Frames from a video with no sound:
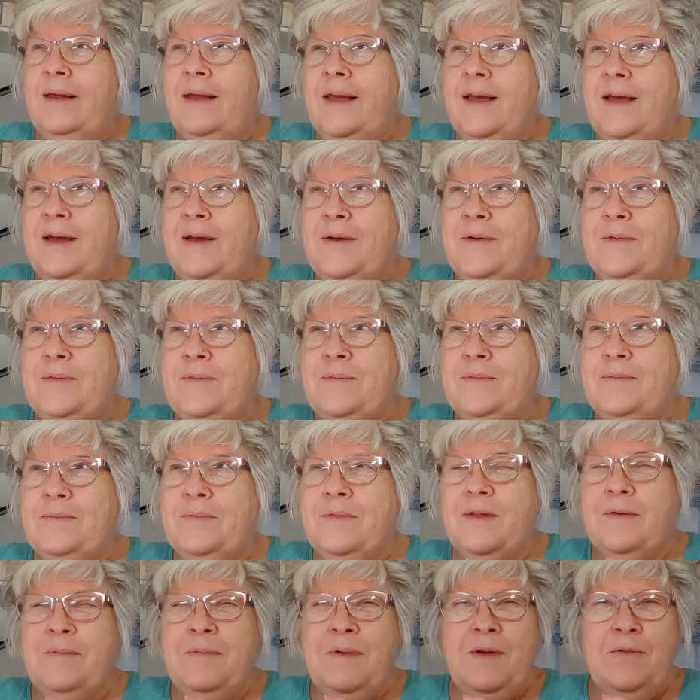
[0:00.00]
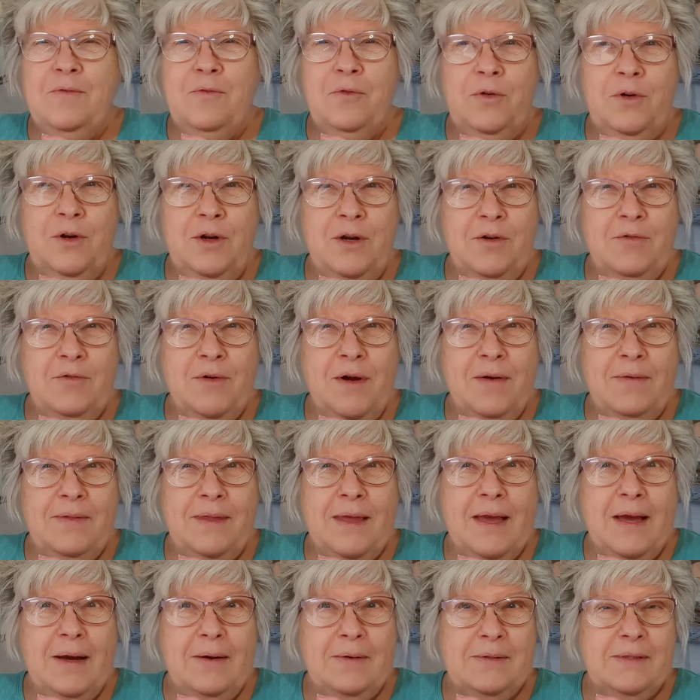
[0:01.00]
They've been running around the
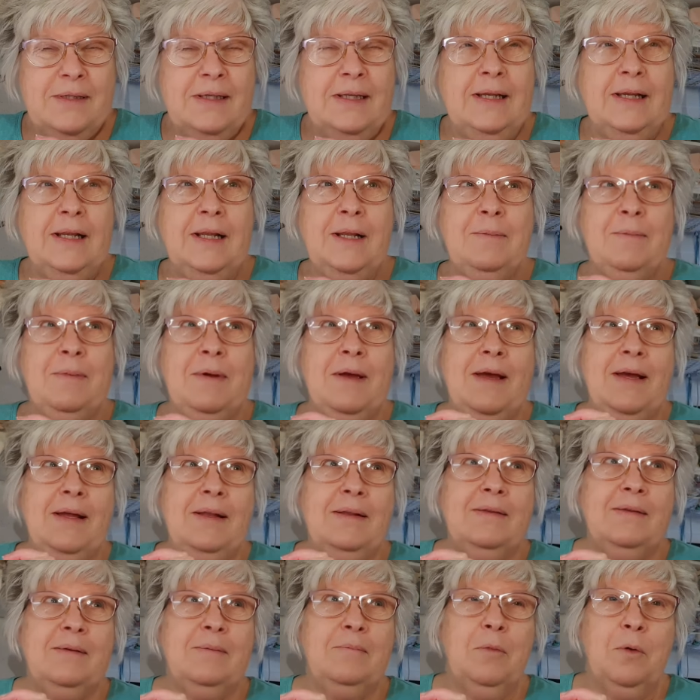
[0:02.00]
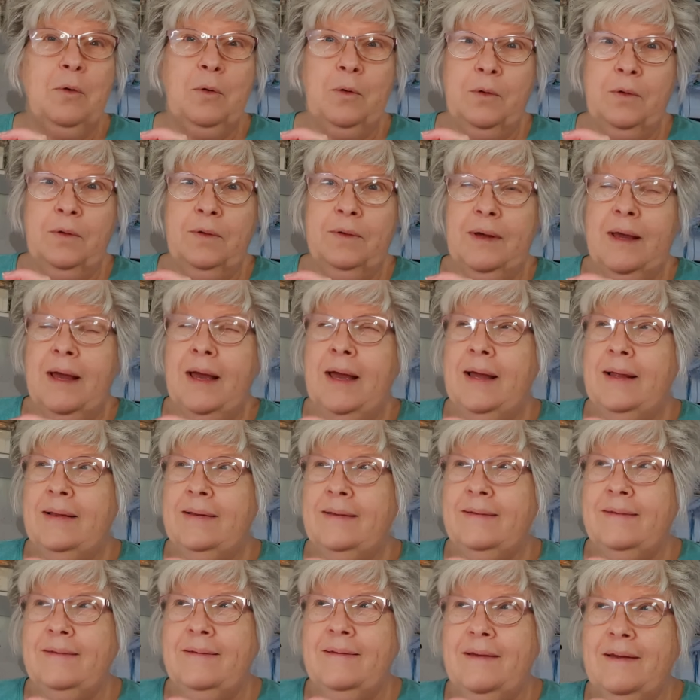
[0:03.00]
house a little bit more,
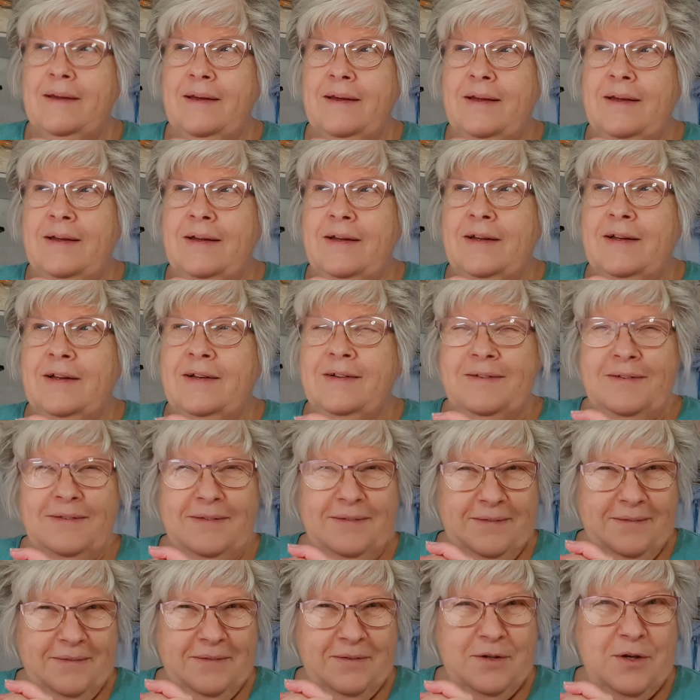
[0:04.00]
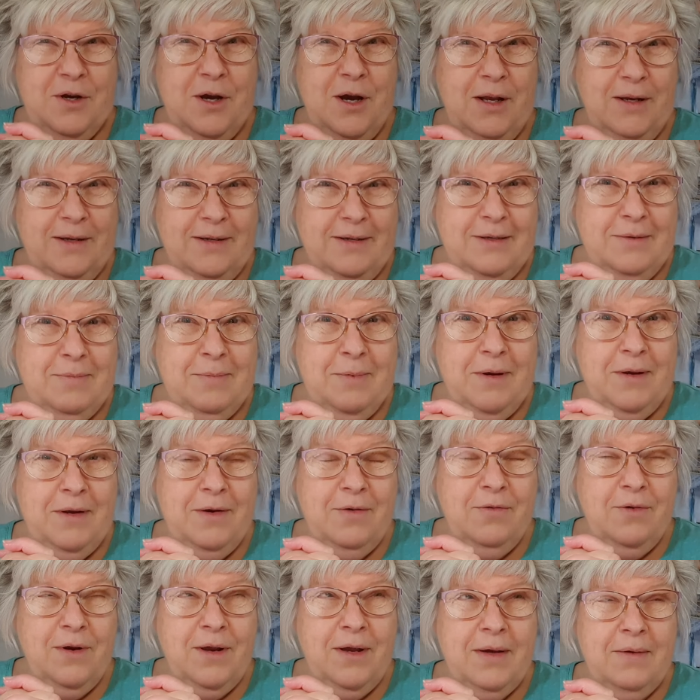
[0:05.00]
and Charlie's been
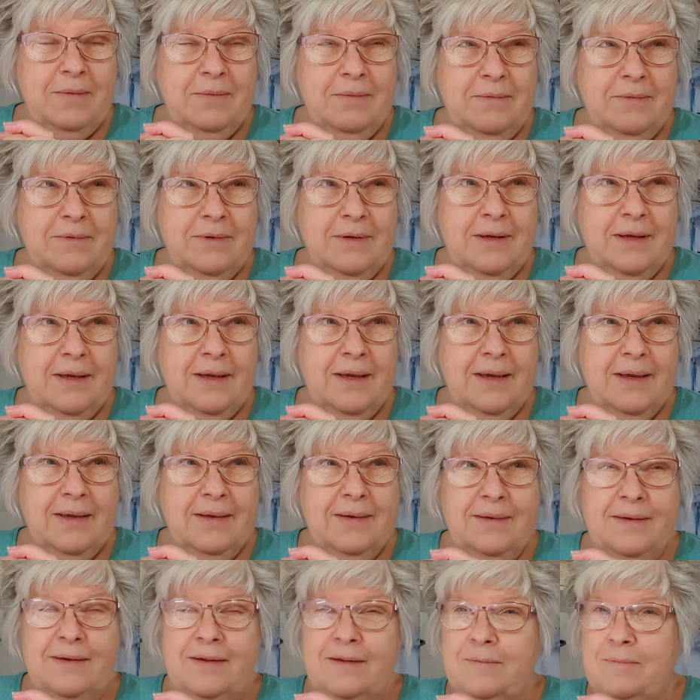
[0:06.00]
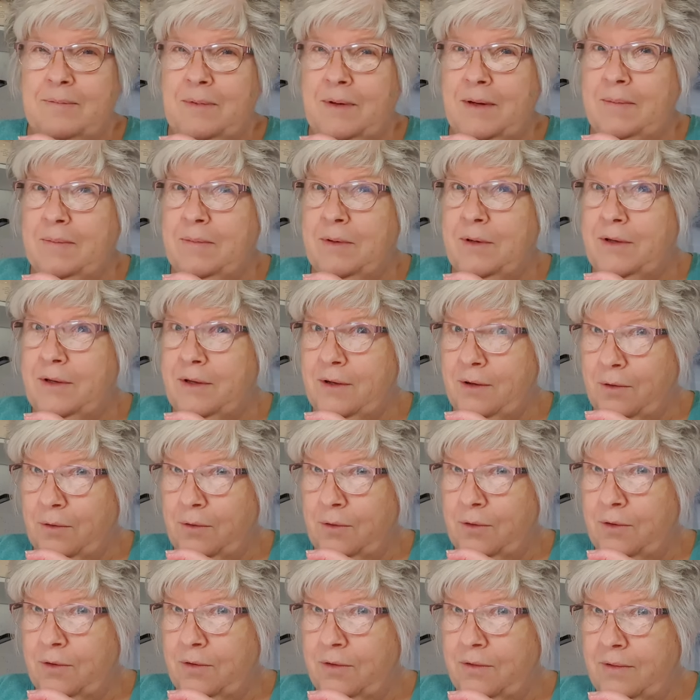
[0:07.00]
around, and he's been pretty
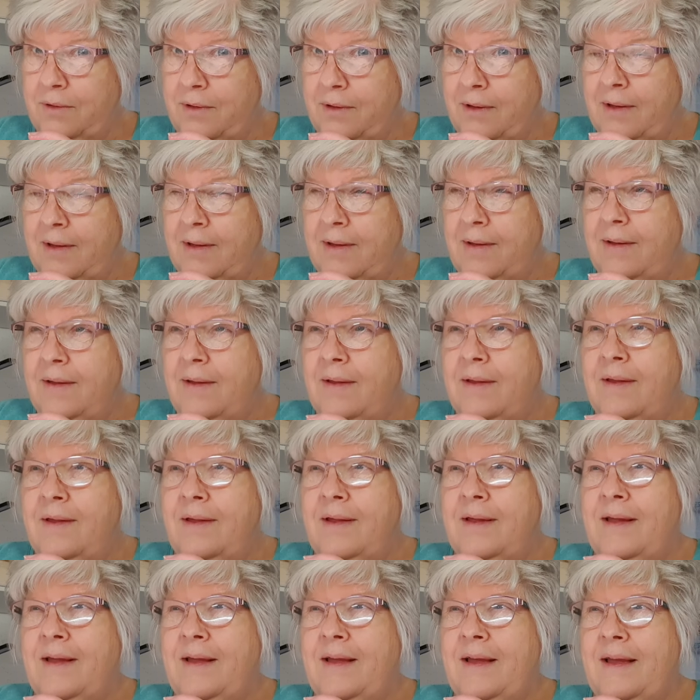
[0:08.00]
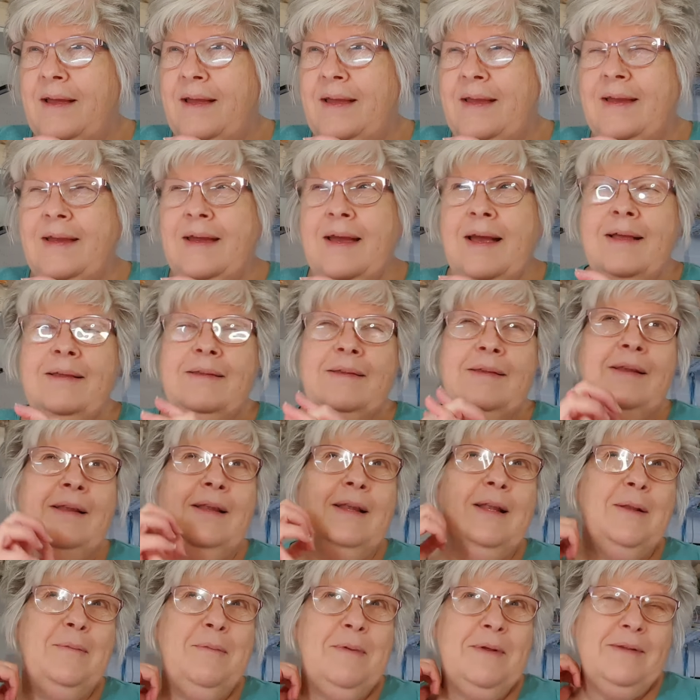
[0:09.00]
good. He gets a
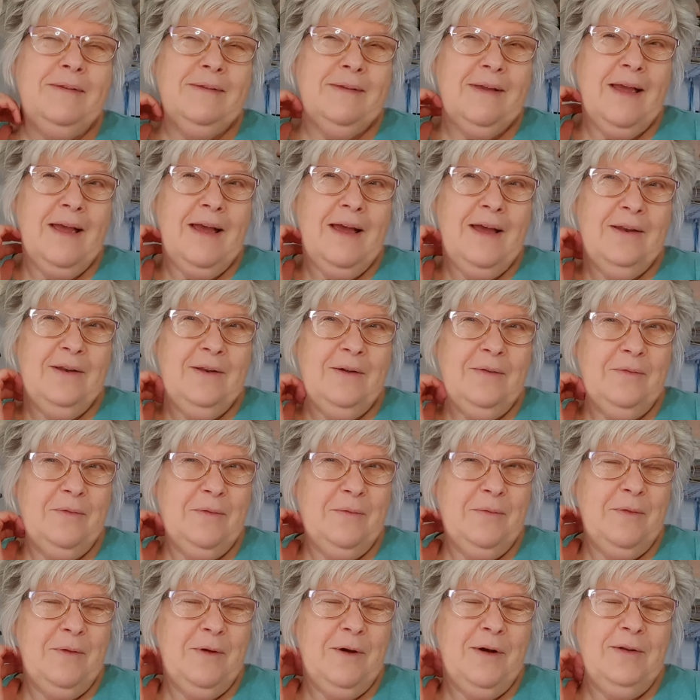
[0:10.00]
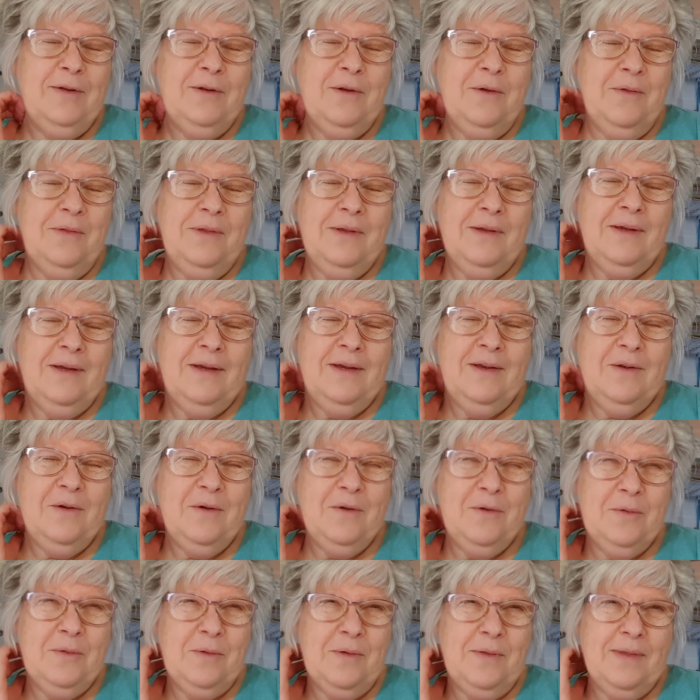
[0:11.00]
little bit scared of them though. I don't think he
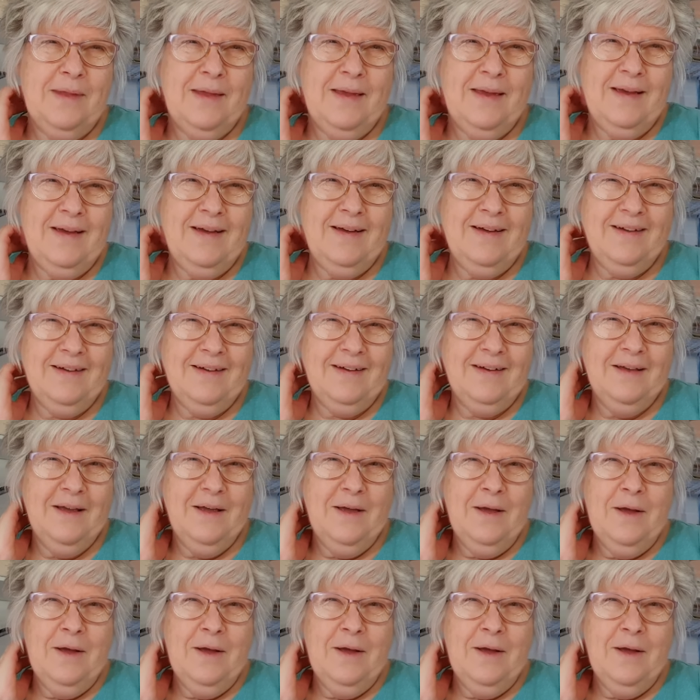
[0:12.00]
knows what they are,